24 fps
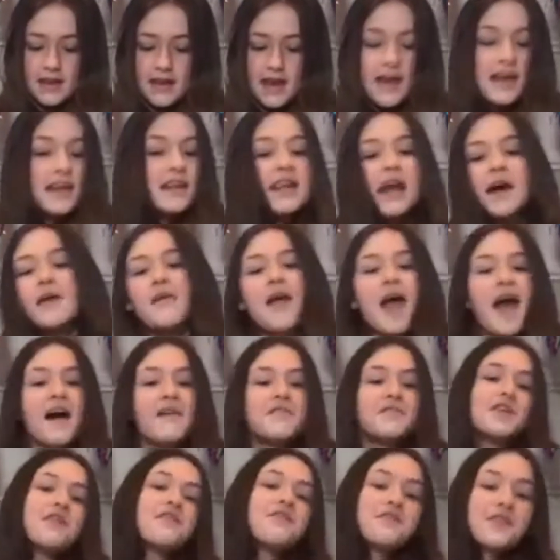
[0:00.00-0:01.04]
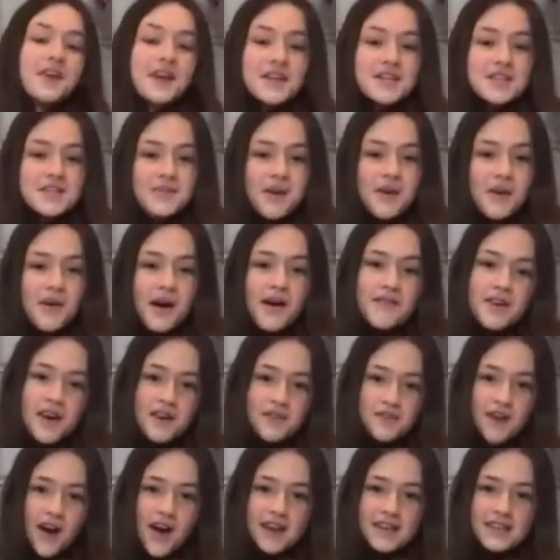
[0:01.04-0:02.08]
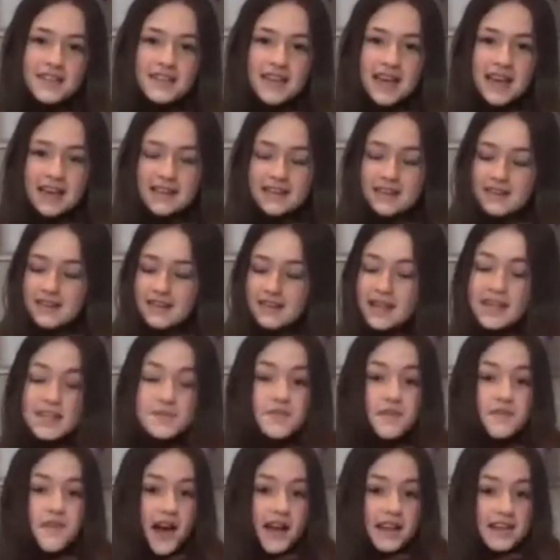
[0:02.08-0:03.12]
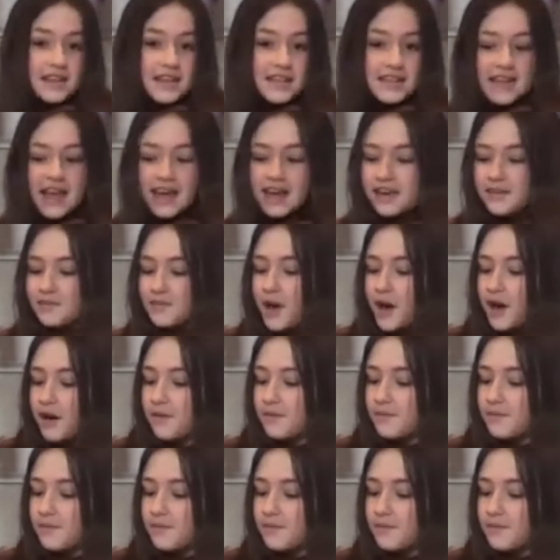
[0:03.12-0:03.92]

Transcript: Now we have the first row of our frosting. Let's move on to the second row.